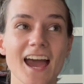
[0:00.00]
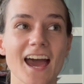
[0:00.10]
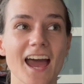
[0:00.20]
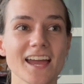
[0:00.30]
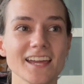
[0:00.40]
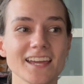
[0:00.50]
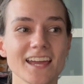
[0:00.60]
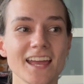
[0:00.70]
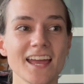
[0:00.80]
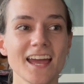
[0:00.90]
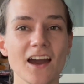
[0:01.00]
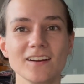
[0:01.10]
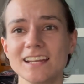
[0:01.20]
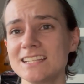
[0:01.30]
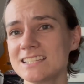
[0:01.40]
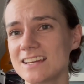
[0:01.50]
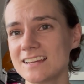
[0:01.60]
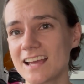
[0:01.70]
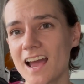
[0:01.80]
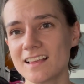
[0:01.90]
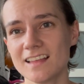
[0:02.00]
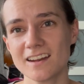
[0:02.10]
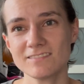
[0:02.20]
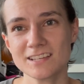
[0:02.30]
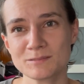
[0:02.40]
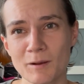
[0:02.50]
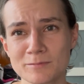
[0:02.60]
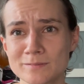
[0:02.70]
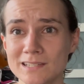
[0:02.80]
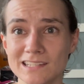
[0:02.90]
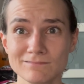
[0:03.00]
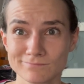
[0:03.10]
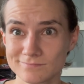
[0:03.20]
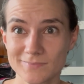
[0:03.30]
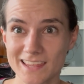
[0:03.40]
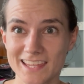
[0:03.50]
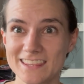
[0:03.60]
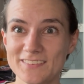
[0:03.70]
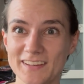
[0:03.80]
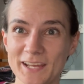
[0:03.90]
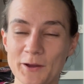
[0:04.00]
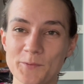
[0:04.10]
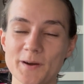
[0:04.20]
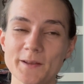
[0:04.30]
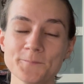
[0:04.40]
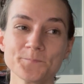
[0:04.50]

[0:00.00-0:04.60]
I'll get into a lot of this probably within the video, but